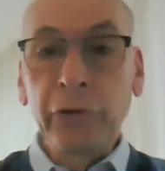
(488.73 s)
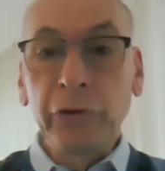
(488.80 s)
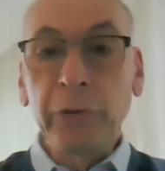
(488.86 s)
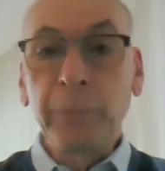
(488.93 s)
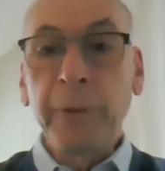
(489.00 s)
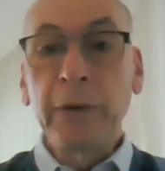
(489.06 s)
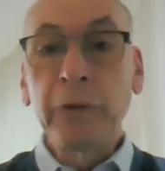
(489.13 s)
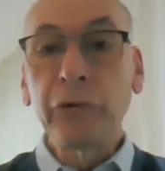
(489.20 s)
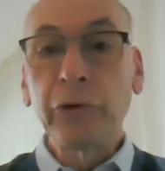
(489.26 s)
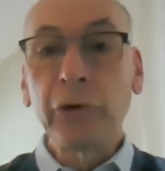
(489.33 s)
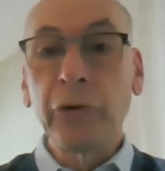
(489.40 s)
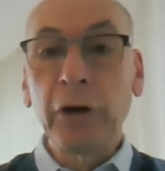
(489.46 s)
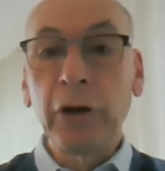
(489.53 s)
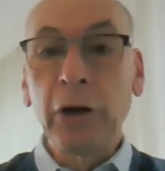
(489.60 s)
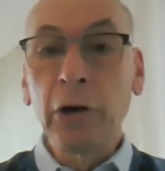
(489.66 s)
It depends
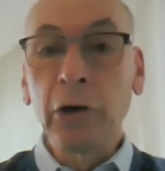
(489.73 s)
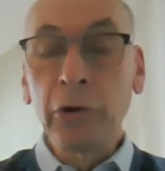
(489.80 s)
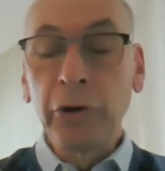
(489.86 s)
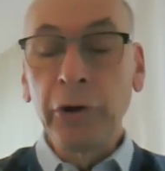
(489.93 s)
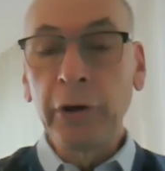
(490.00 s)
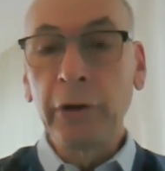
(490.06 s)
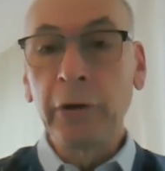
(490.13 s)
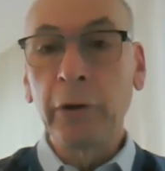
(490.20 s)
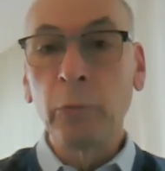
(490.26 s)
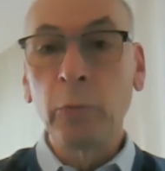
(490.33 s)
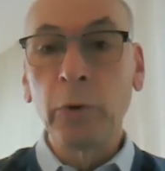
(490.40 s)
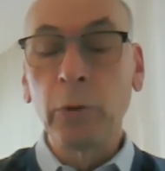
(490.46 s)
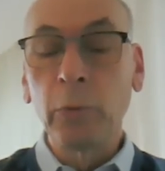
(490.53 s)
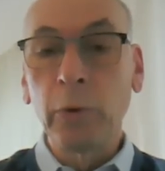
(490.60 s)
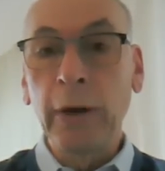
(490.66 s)
on the load,
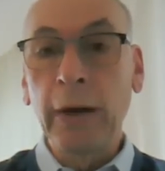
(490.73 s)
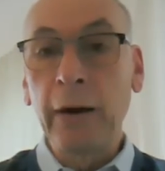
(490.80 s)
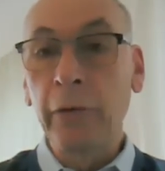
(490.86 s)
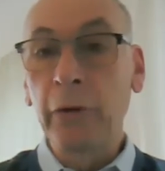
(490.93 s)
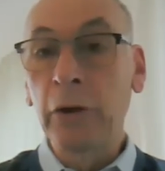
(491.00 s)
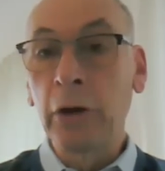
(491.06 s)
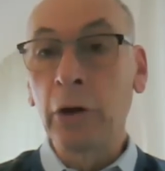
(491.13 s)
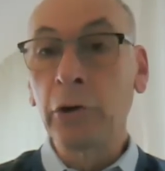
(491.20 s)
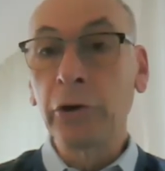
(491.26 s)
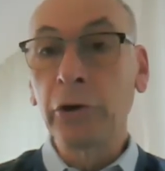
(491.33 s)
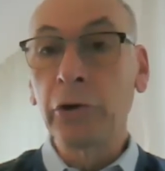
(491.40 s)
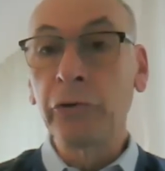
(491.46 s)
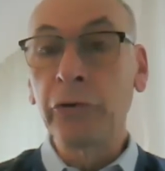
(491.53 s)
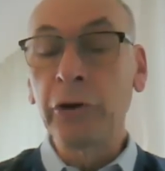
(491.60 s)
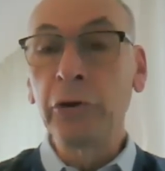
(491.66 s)
how the load
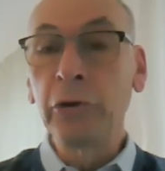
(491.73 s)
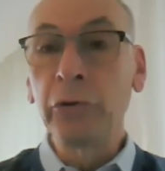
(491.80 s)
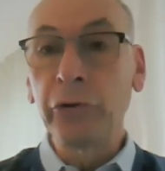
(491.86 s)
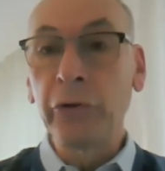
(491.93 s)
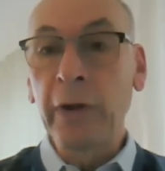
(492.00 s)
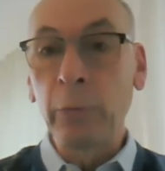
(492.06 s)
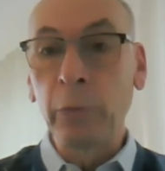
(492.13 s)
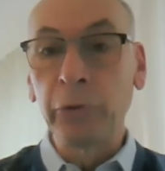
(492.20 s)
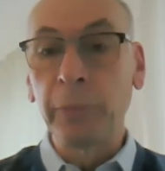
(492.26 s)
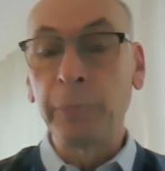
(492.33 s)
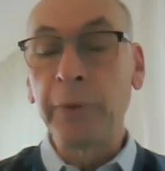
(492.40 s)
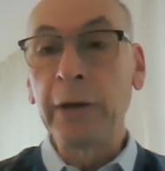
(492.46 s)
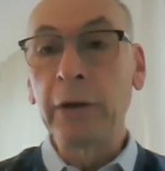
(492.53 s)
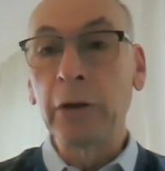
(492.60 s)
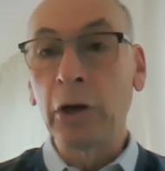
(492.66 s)
continues, and that will
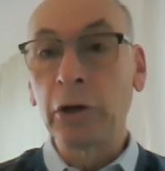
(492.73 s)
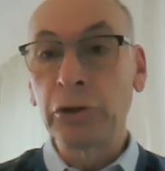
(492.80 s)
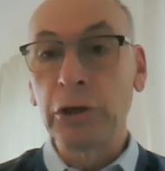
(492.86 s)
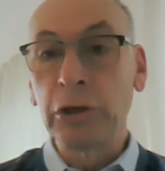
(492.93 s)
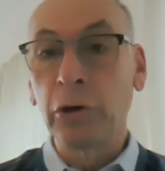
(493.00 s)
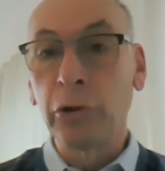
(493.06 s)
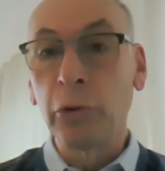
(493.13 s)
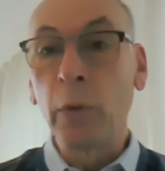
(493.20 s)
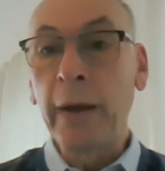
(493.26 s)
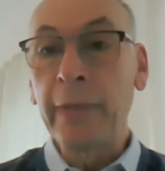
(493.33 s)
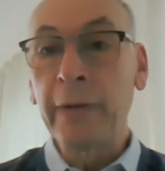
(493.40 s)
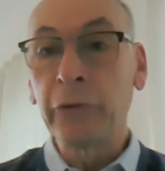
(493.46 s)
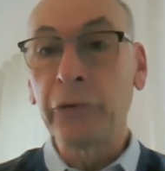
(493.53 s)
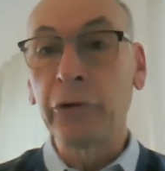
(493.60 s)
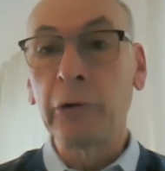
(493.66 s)
depend largely on the
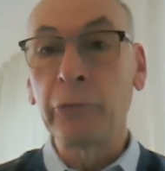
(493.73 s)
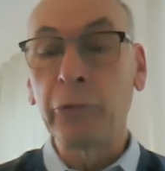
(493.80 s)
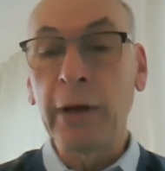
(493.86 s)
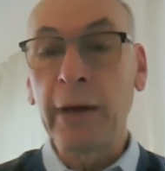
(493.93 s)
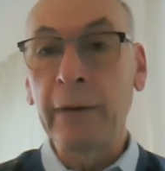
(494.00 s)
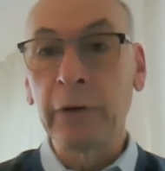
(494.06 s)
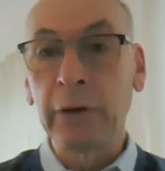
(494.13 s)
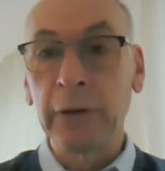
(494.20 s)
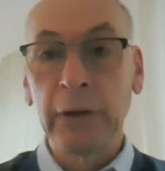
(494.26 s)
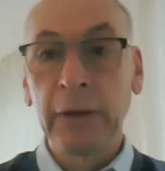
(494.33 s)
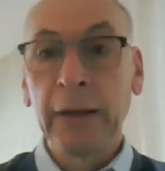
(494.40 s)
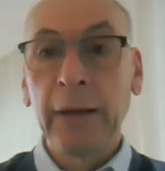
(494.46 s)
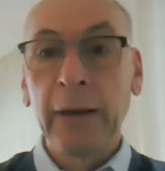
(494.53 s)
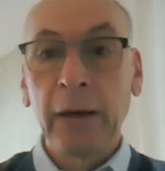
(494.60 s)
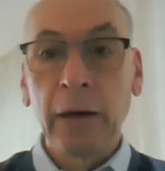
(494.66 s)
weather. So if we have a,
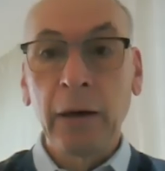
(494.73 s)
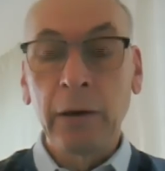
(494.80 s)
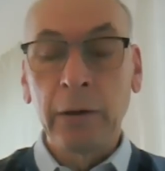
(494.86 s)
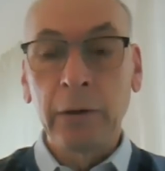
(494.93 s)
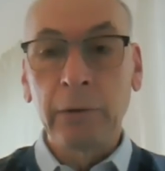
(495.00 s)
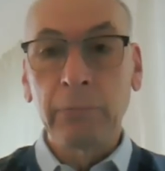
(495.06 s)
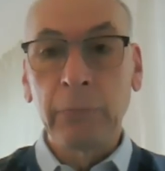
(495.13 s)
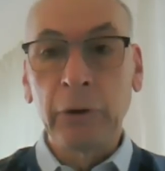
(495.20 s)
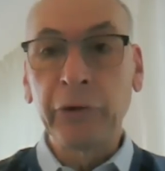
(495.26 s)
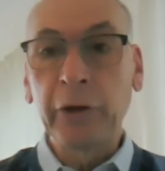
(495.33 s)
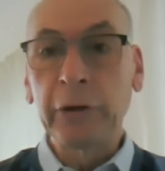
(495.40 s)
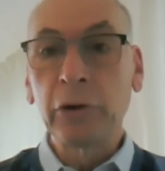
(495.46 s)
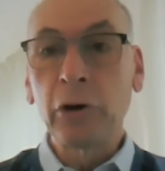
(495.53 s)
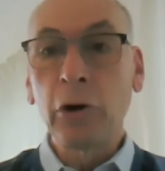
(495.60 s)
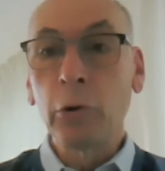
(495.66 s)
a, a
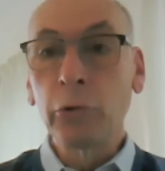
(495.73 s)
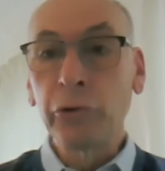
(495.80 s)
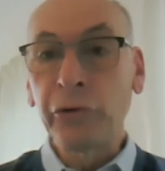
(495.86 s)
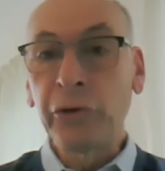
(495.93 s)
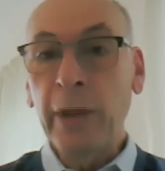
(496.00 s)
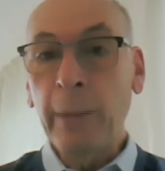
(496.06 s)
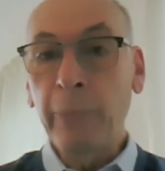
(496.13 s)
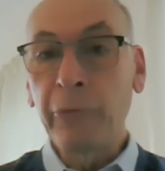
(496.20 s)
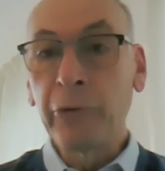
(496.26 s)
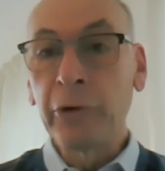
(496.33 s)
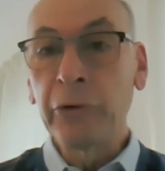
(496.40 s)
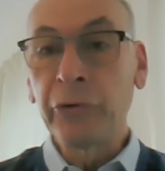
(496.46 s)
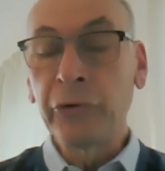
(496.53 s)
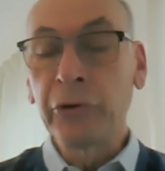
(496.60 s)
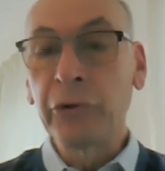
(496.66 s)
sudden cold snap, for
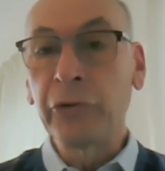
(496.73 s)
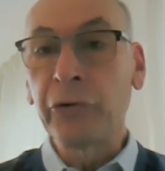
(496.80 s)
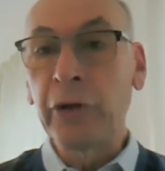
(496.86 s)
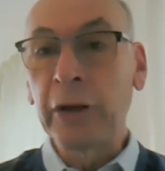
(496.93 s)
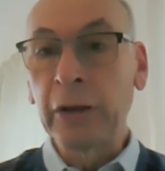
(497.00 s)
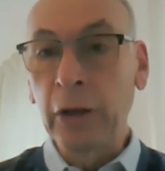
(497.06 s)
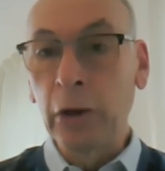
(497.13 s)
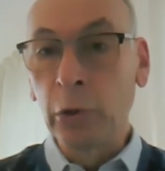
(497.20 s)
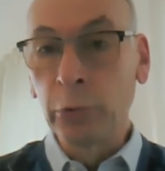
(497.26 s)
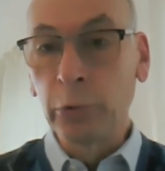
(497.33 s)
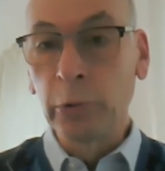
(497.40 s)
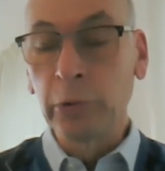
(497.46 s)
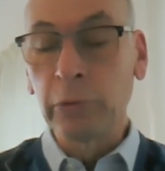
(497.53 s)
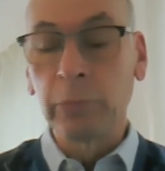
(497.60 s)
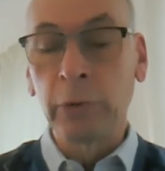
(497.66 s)
instance, then load
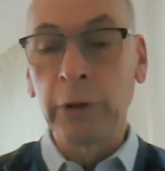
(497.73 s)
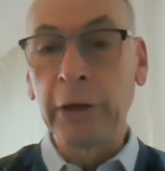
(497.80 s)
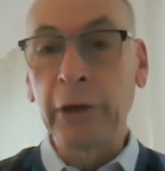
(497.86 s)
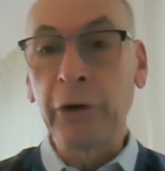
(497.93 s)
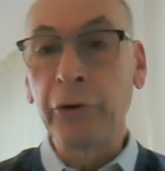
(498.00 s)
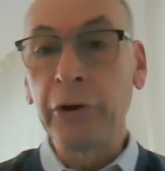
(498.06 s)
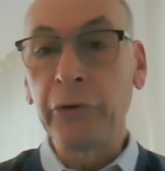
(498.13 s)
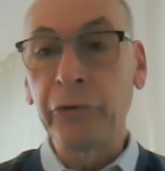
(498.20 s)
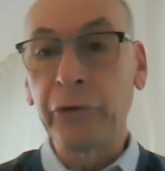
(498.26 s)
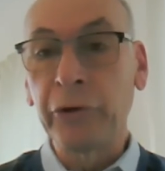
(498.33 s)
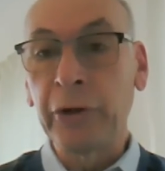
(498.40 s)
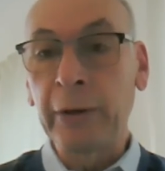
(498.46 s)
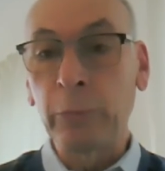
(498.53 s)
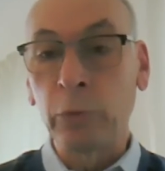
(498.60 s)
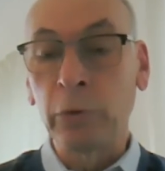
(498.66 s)
will, will increase
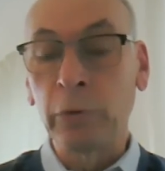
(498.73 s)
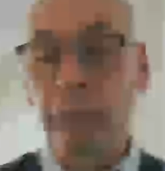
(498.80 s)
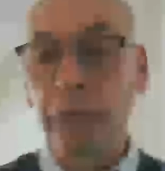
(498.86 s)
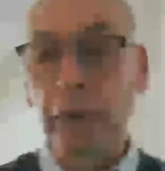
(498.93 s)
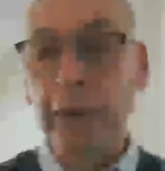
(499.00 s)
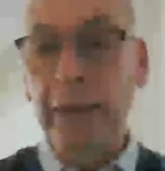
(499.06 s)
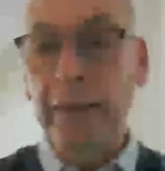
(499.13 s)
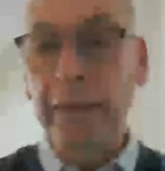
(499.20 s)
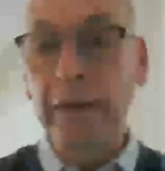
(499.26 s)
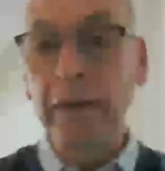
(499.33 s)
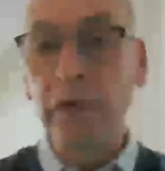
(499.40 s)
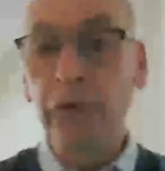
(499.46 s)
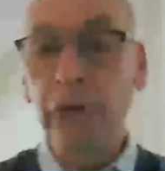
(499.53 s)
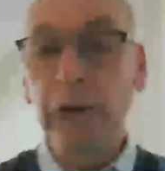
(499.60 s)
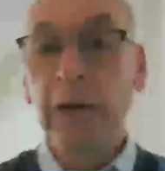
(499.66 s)
and that will delay
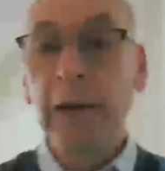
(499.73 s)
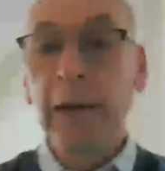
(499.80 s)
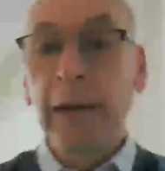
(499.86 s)
things.